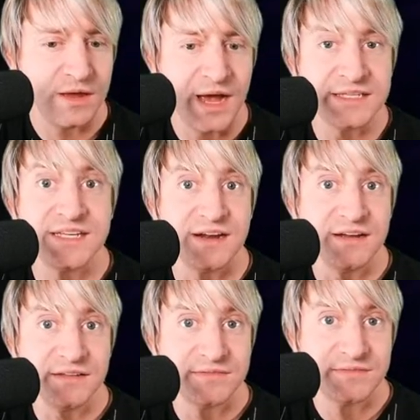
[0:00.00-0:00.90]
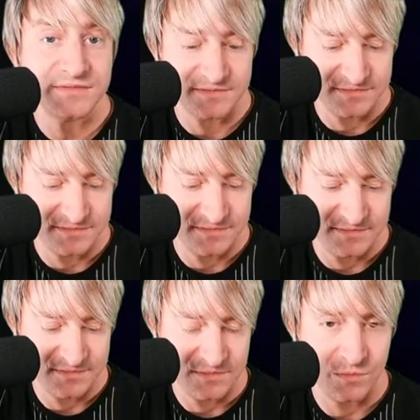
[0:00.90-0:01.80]
Izetta,
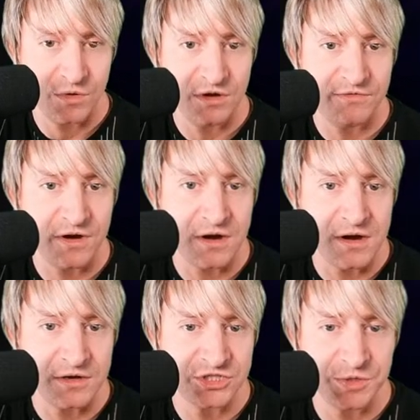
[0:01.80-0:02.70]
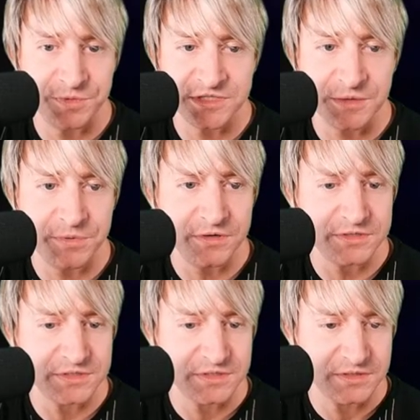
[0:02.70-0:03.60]
one of our super sippers.